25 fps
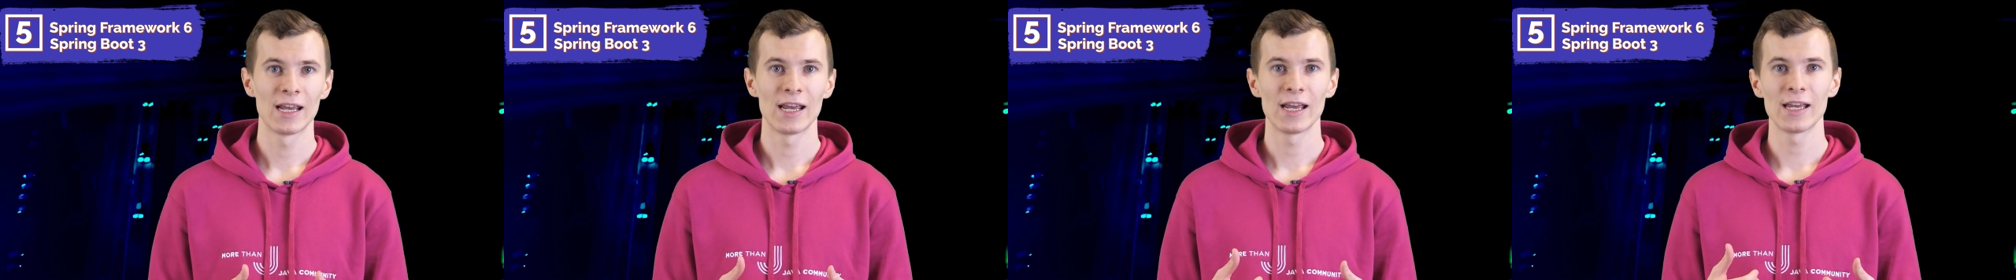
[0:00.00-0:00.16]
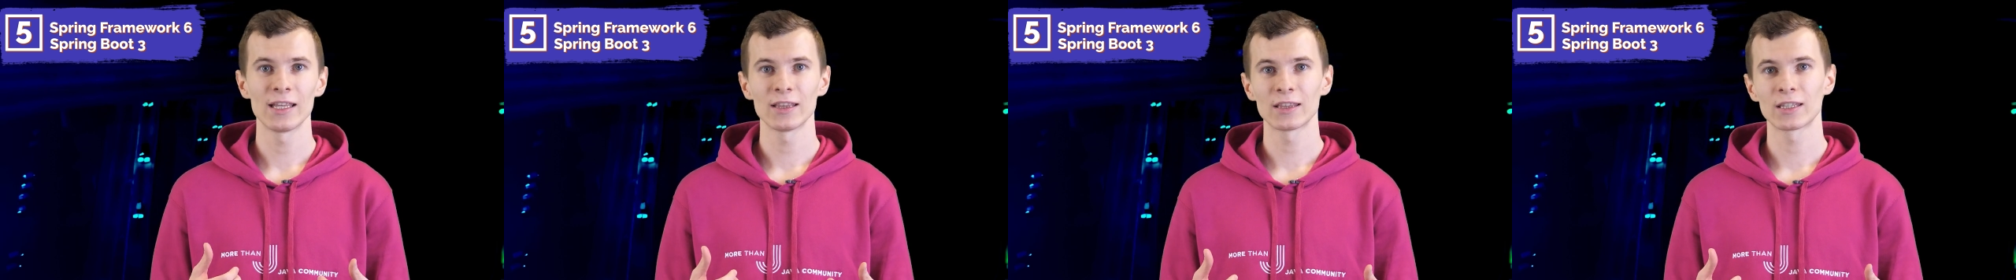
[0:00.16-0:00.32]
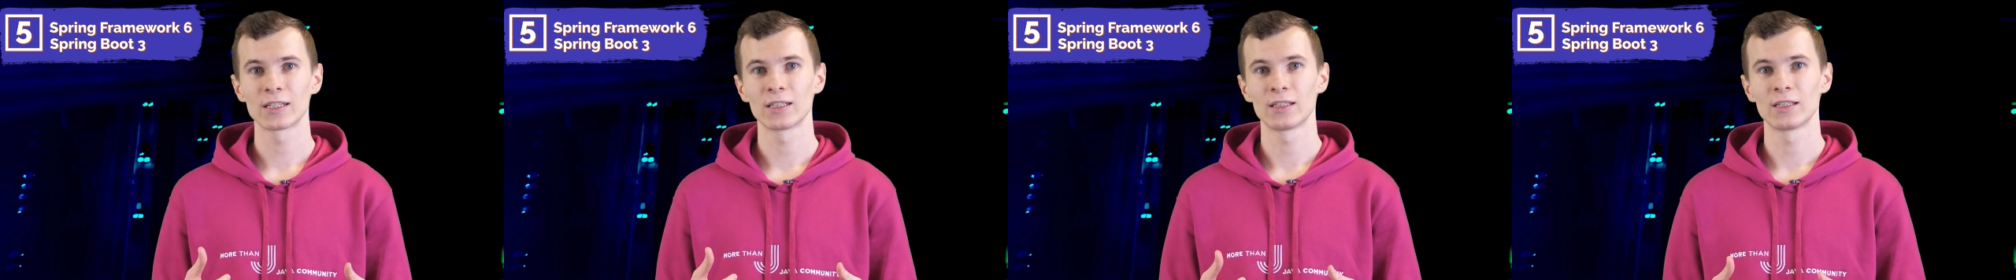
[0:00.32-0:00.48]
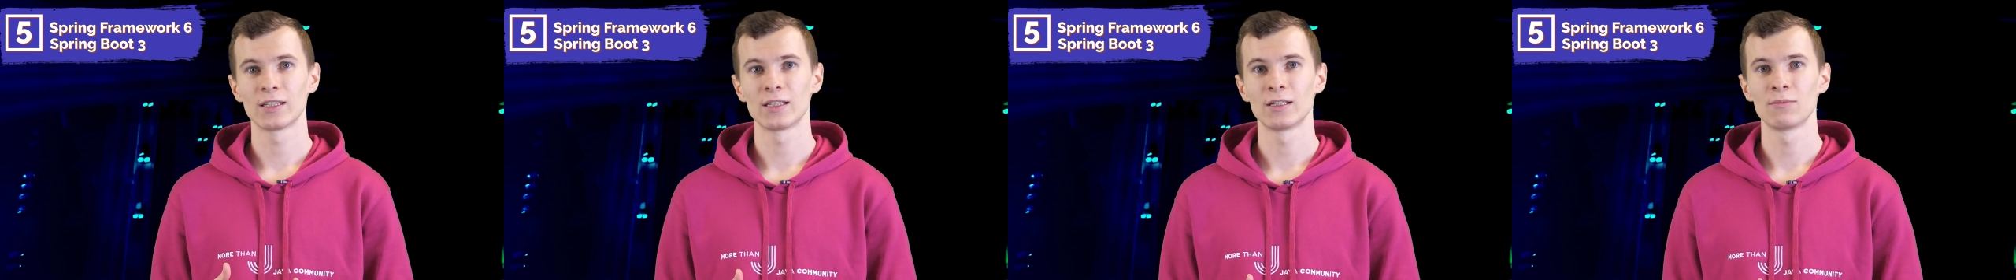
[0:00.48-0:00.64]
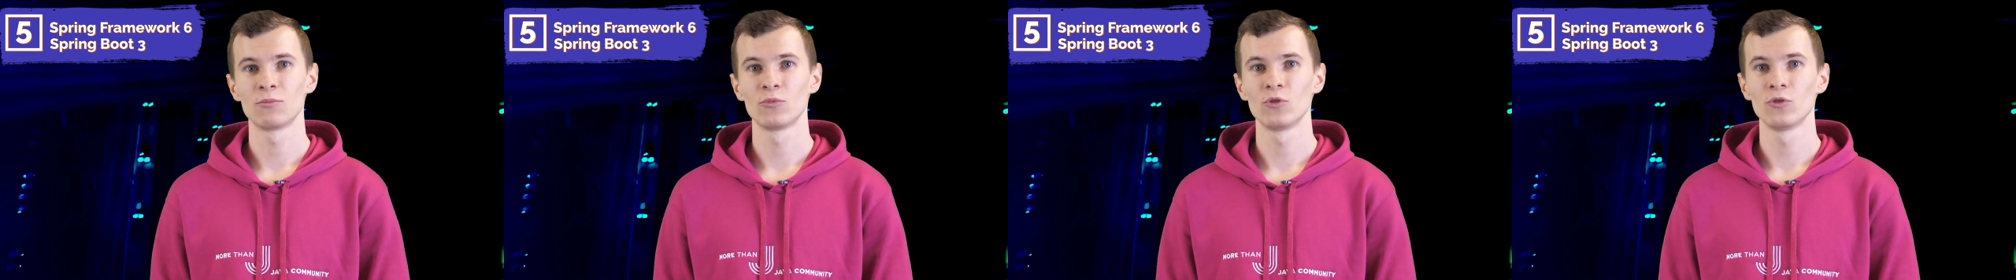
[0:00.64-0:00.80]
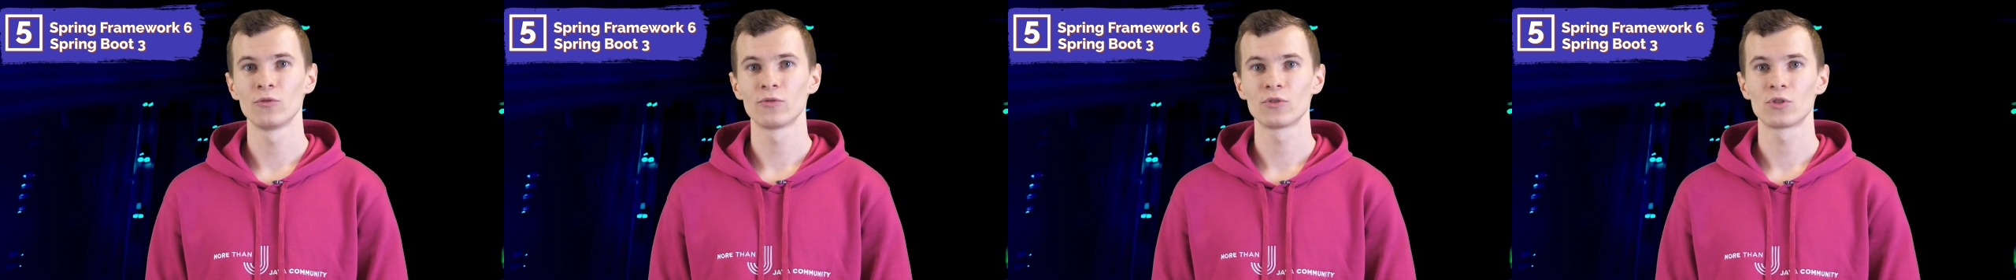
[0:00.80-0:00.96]
and uh,
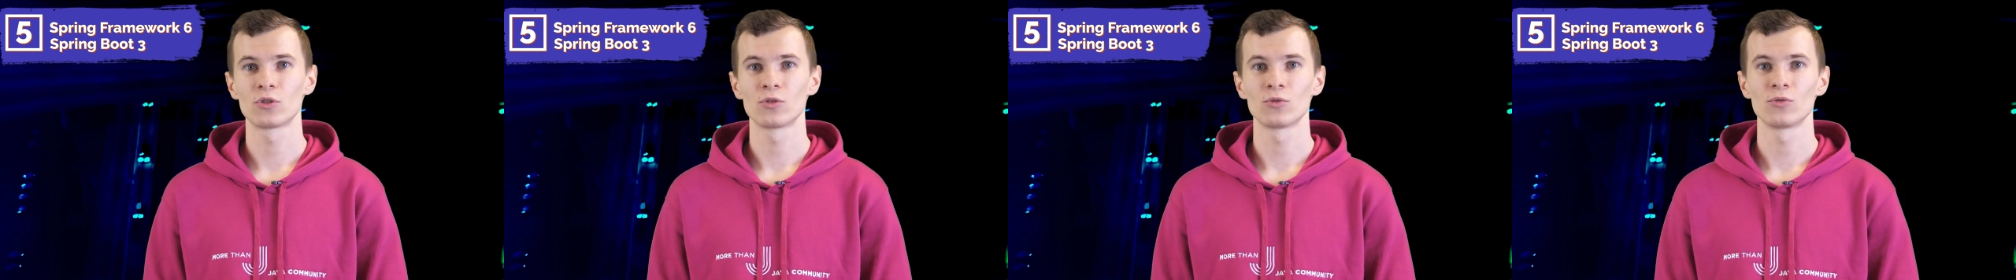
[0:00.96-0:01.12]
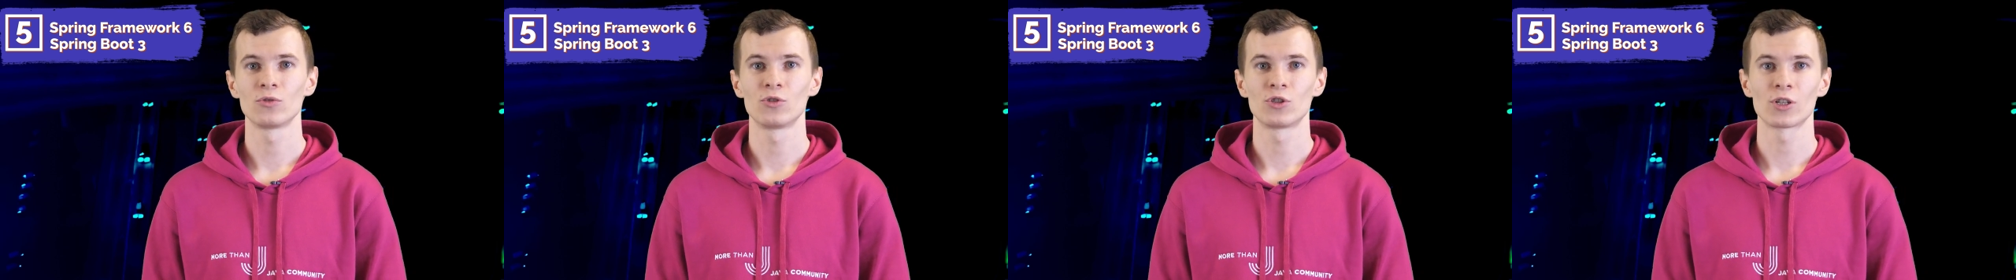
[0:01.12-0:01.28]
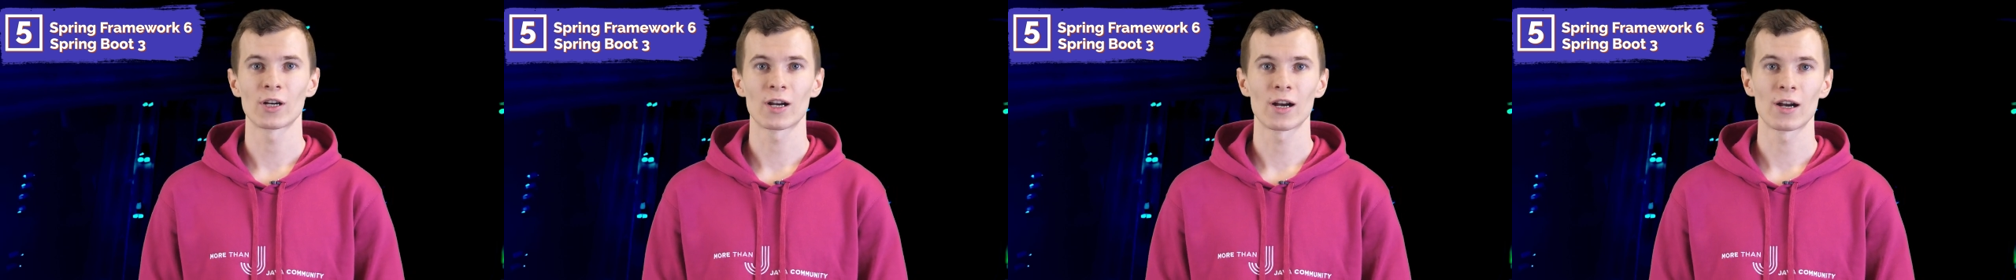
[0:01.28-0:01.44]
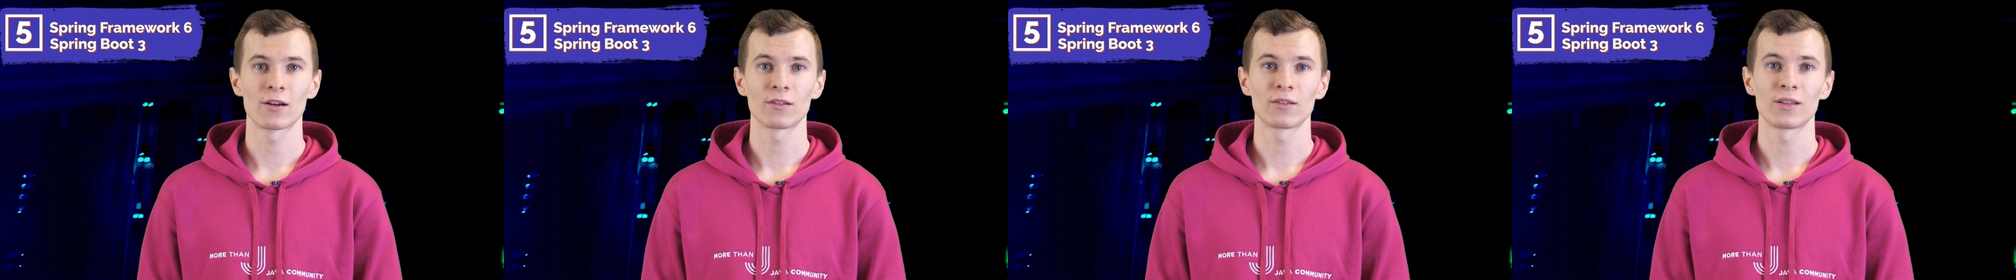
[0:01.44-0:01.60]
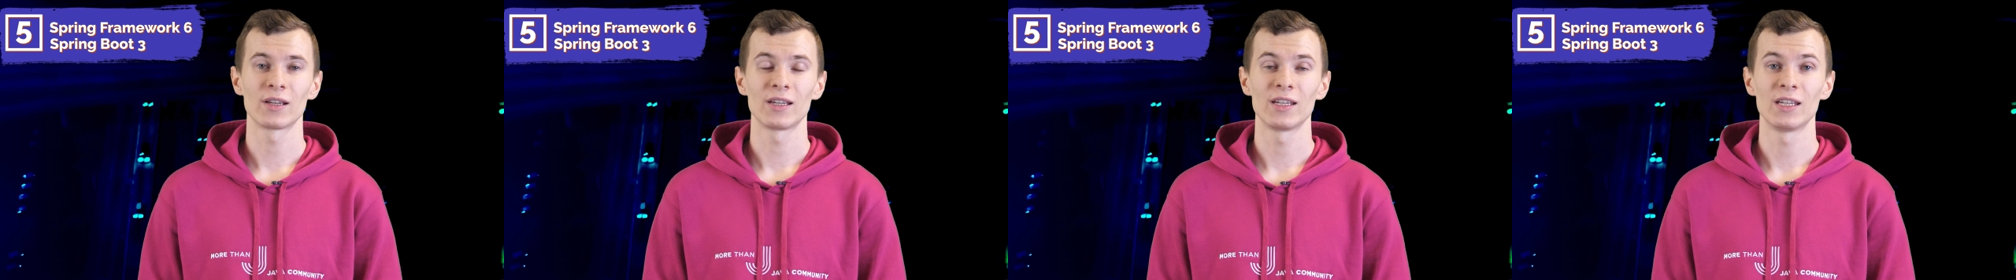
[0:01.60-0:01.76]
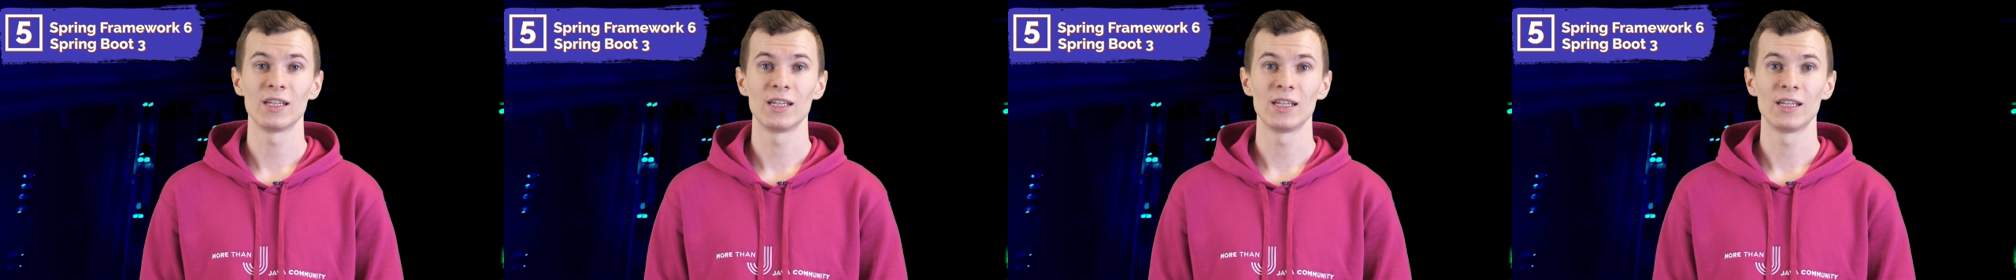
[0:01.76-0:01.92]
moved to
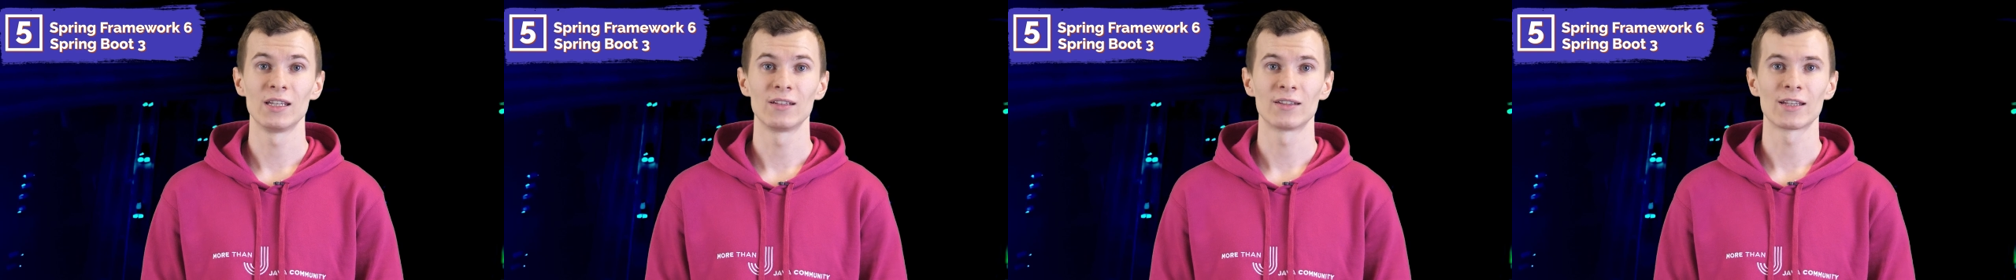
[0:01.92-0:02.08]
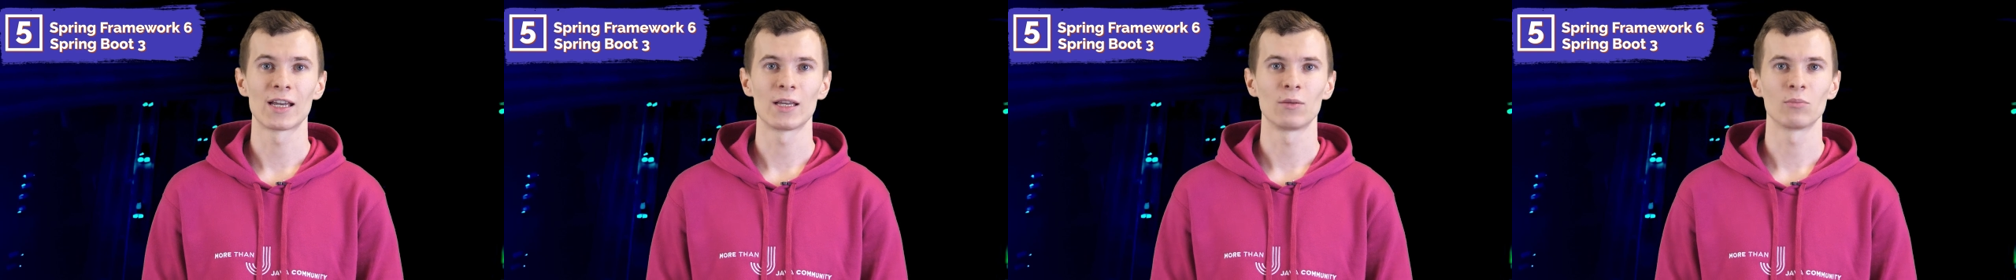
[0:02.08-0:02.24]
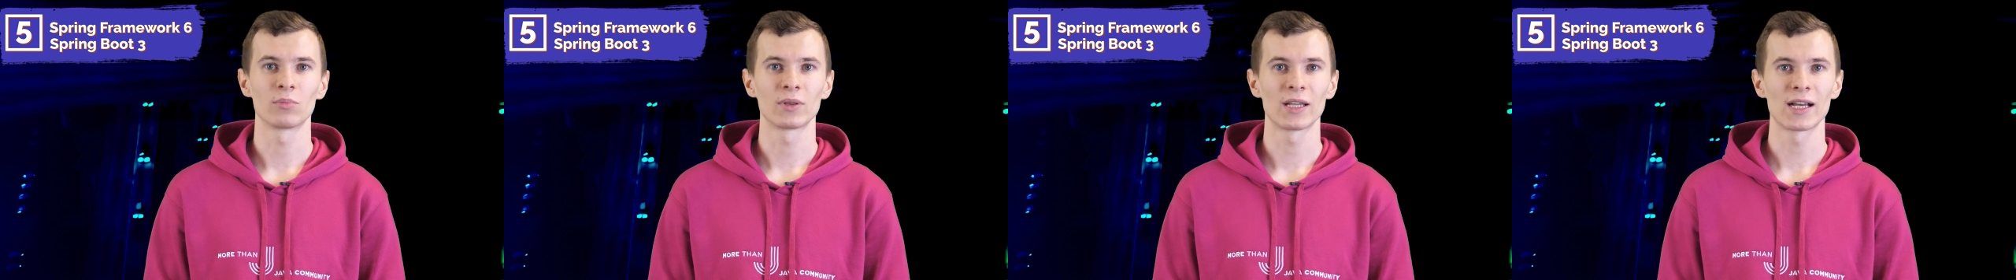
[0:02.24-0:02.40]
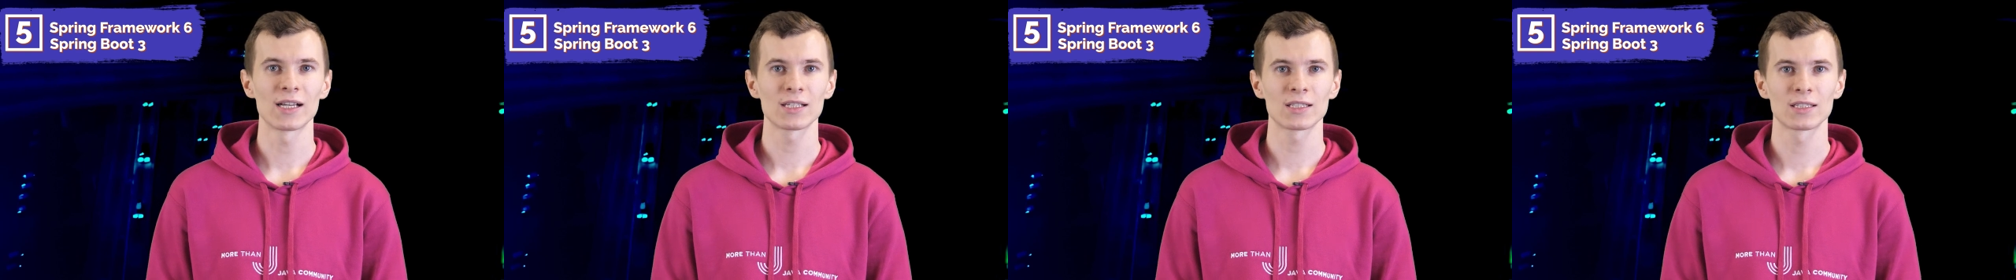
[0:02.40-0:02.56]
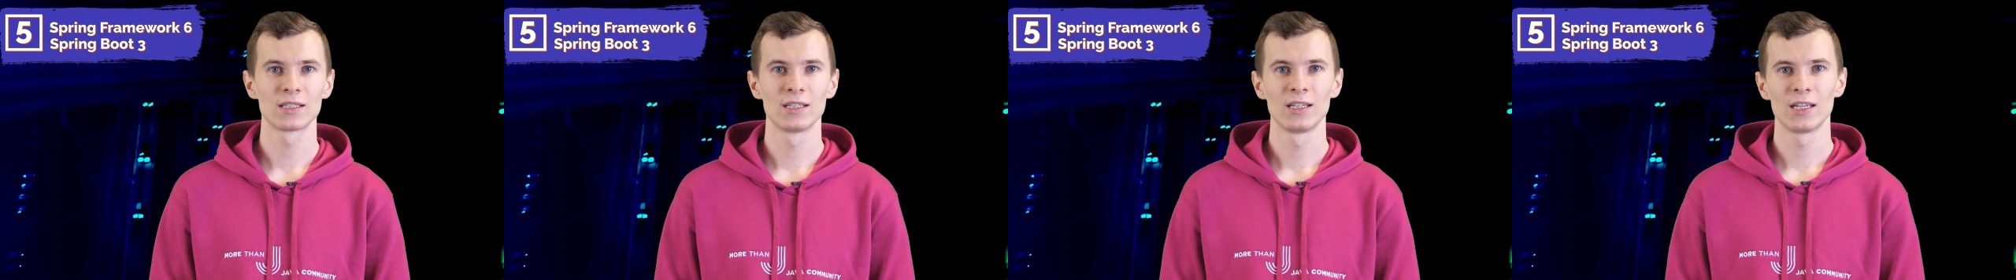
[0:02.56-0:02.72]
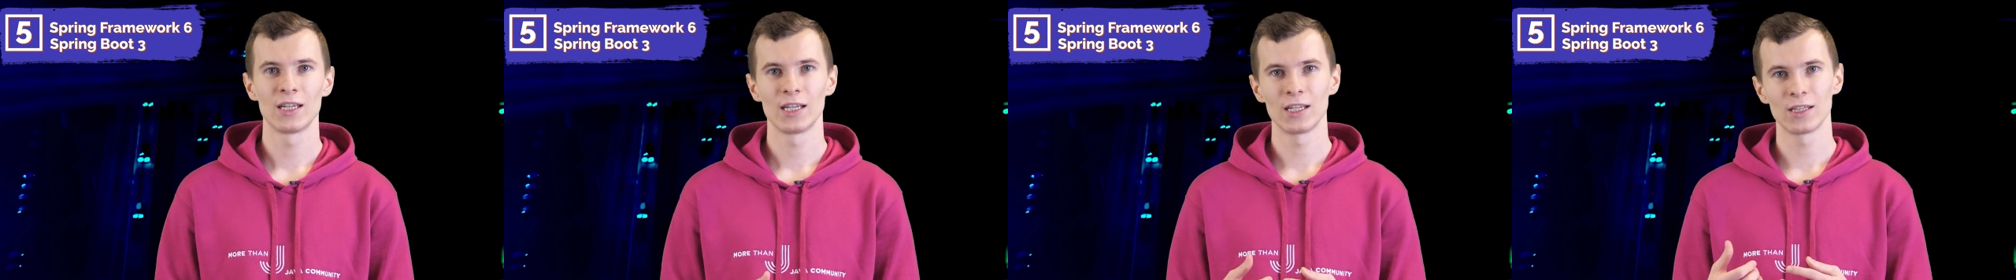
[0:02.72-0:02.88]
Jakarta EE9 Plus